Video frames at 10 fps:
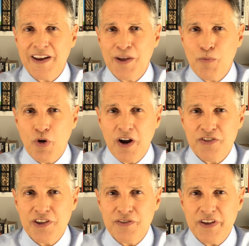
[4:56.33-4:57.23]

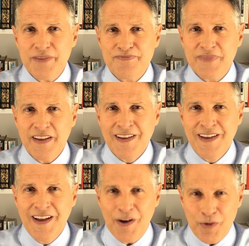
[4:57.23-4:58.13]
AMoraTV.
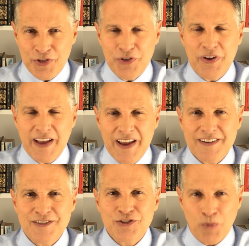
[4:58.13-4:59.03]
I will see you again
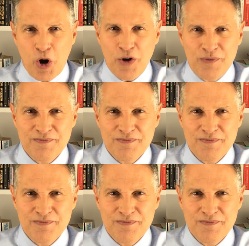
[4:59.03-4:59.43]
tomorrow.